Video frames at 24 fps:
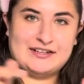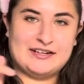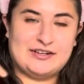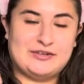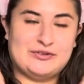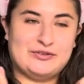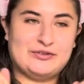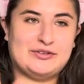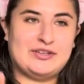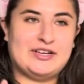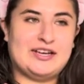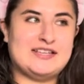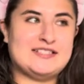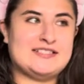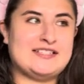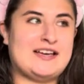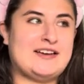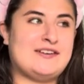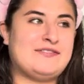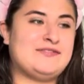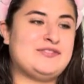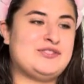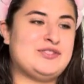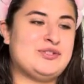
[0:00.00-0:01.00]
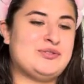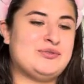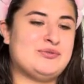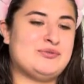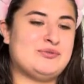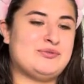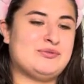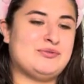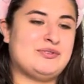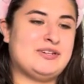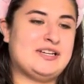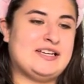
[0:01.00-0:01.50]
I know you guys have
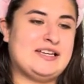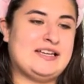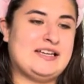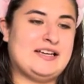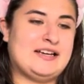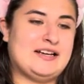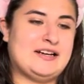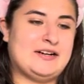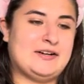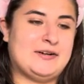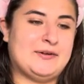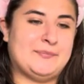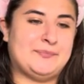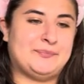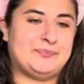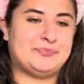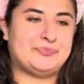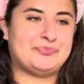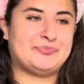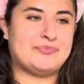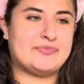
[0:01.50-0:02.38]
too. Um,